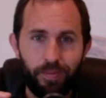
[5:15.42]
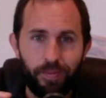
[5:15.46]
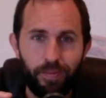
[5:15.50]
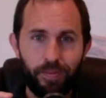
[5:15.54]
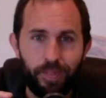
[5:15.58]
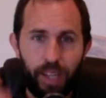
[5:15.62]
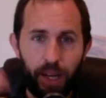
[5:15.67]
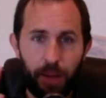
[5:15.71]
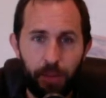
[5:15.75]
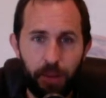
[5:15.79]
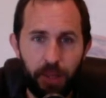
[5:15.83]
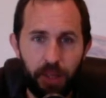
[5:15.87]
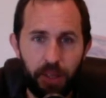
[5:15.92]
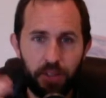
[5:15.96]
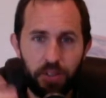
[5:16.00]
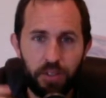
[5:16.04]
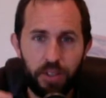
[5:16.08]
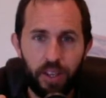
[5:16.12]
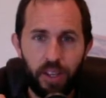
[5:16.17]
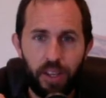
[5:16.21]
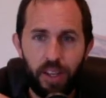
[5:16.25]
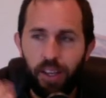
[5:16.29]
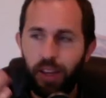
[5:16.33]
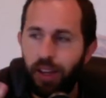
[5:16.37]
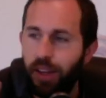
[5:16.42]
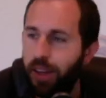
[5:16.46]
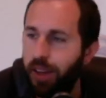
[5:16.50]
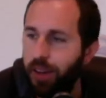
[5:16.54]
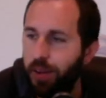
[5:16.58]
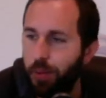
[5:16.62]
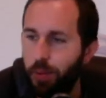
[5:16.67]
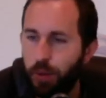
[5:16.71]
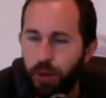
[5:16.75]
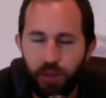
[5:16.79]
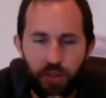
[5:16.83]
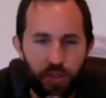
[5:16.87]
That means
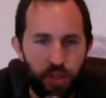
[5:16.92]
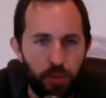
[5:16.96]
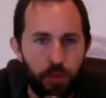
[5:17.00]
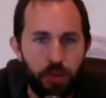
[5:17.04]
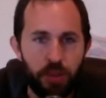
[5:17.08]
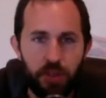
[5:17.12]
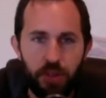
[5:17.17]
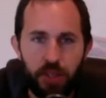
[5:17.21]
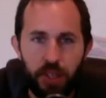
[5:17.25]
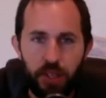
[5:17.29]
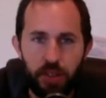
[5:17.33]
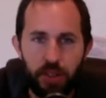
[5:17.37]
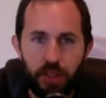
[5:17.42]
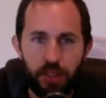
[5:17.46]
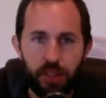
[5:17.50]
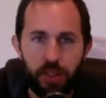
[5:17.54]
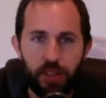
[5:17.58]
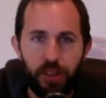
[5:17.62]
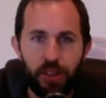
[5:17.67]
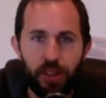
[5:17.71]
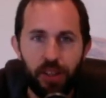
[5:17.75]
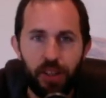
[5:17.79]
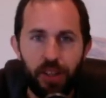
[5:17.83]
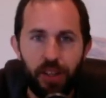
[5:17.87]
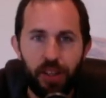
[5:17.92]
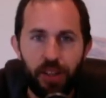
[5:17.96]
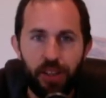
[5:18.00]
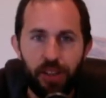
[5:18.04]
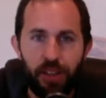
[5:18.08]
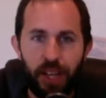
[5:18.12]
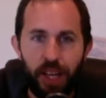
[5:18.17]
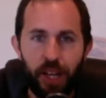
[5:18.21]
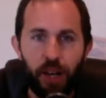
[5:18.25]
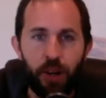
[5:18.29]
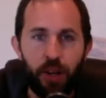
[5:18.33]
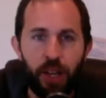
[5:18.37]
when someone sees it,
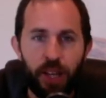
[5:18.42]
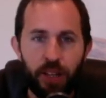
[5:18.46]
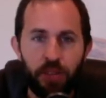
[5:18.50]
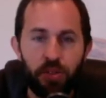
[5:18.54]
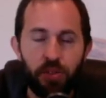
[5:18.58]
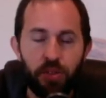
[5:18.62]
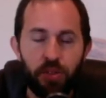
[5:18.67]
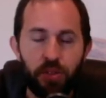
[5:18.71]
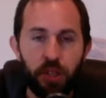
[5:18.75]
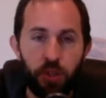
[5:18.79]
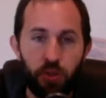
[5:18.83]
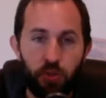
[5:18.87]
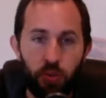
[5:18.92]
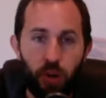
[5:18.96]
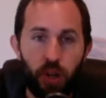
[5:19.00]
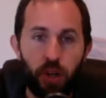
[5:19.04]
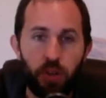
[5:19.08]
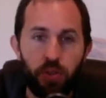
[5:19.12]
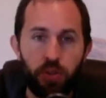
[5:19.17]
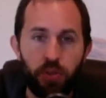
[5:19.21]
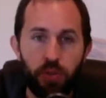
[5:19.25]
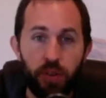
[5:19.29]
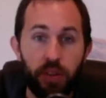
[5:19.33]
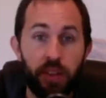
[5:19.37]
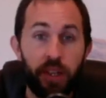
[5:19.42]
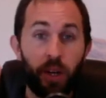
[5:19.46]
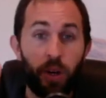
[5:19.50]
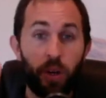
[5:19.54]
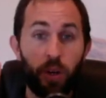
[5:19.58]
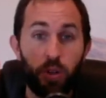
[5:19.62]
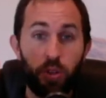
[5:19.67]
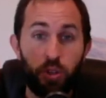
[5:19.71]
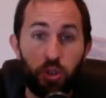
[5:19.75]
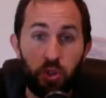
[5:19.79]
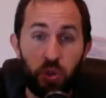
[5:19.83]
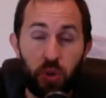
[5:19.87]
they are instantly drawn to it. They
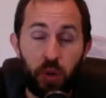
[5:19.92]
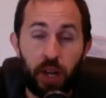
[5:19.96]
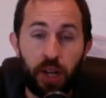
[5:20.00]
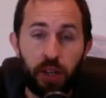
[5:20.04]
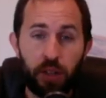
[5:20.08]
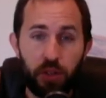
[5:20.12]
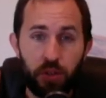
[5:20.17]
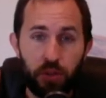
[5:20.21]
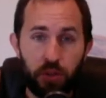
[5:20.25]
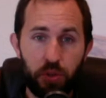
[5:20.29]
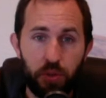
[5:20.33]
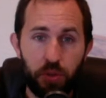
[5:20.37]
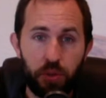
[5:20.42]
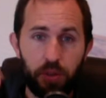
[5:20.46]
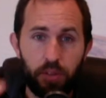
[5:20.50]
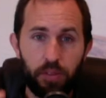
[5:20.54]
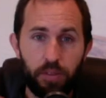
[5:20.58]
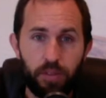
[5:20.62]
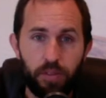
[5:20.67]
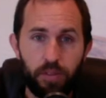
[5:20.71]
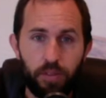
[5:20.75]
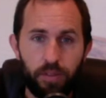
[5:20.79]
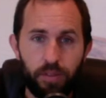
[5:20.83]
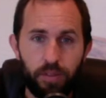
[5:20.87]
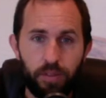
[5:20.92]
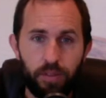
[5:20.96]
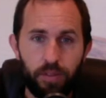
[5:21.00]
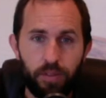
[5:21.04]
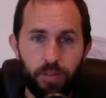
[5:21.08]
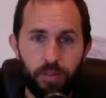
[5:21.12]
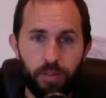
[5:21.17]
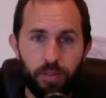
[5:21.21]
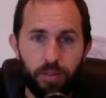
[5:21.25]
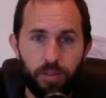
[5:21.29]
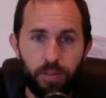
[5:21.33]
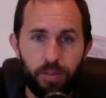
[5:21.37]
are attracted to it,
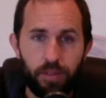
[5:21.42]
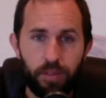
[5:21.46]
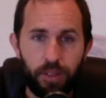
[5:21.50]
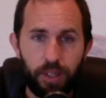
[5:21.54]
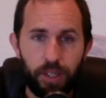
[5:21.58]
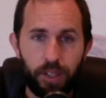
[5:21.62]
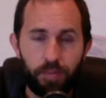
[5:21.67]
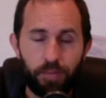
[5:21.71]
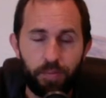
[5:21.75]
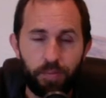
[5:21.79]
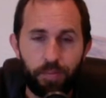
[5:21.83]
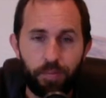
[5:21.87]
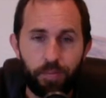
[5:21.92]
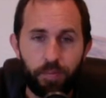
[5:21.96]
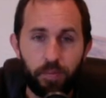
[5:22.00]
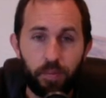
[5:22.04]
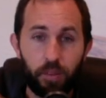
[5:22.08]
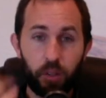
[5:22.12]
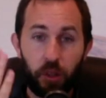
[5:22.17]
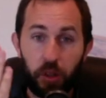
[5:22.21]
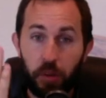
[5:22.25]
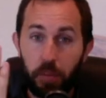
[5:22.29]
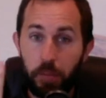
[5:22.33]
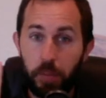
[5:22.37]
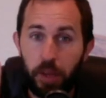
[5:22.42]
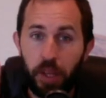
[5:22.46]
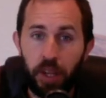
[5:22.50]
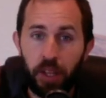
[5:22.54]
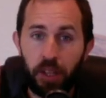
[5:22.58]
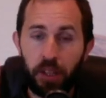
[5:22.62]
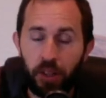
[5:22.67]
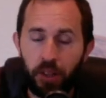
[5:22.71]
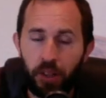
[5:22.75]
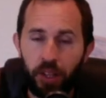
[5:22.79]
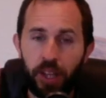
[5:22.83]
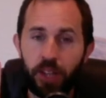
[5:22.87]
right?
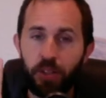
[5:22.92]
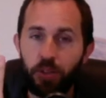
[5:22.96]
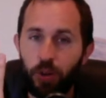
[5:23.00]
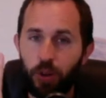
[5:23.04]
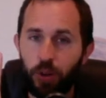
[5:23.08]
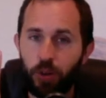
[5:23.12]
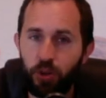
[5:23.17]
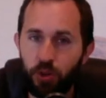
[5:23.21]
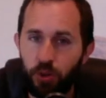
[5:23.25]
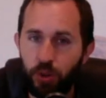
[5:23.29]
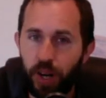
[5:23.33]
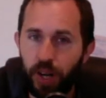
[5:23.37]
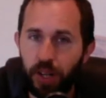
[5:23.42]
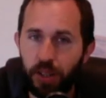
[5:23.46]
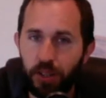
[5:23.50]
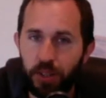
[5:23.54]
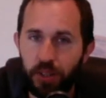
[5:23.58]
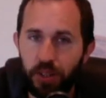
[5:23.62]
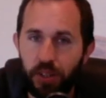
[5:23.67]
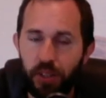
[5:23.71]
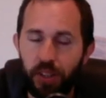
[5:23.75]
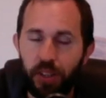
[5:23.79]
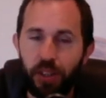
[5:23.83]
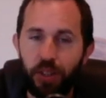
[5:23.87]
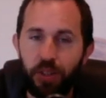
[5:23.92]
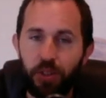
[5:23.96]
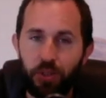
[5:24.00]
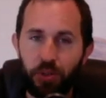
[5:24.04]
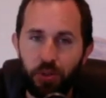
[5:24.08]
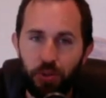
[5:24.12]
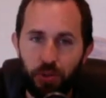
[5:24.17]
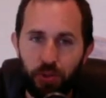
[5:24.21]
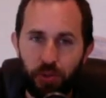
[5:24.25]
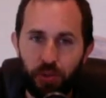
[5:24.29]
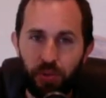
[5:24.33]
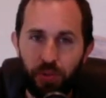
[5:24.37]
Committed clients are attracted
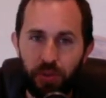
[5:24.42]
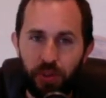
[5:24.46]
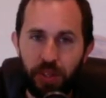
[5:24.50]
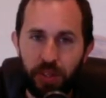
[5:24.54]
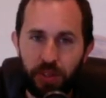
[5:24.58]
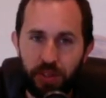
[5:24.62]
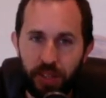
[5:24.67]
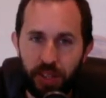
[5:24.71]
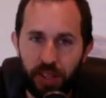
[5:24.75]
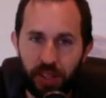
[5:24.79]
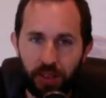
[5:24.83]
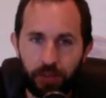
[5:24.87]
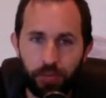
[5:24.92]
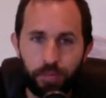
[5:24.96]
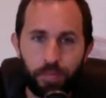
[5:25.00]
to this thing,